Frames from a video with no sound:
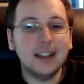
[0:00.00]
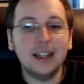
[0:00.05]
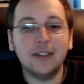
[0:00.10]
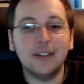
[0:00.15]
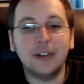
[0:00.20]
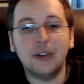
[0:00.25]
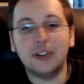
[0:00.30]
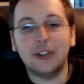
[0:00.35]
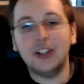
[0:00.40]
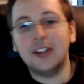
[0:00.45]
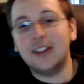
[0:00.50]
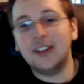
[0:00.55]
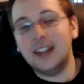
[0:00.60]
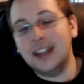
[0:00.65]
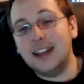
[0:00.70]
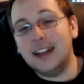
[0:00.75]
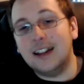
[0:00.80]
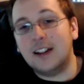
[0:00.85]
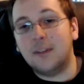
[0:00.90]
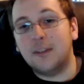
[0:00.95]
even though she's
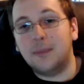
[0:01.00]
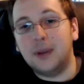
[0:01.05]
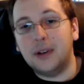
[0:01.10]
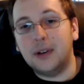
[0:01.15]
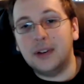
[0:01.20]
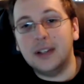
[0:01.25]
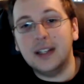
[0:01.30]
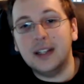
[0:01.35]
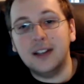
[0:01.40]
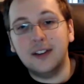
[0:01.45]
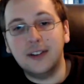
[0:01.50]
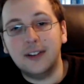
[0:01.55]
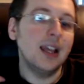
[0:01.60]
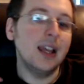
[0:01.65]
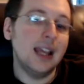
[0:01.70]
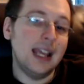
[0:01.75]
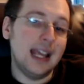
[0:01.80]
inexperienced,